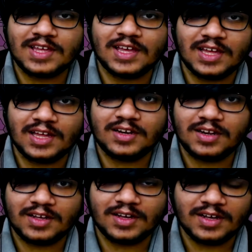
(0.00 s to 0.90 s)

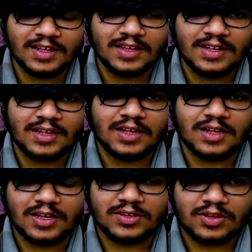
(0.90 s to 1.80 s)
and
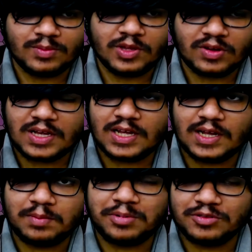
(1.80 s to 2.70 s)

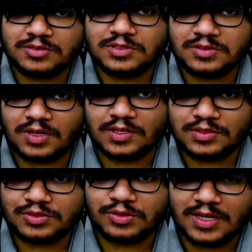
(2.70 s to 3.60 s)
Tomioka both
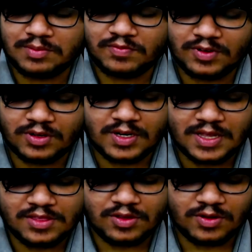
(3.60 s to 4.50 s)
stood up for
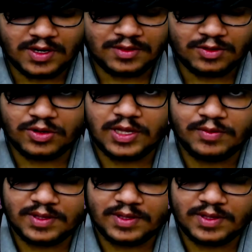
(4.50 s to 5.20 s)
Tanjiro and Nezuko, even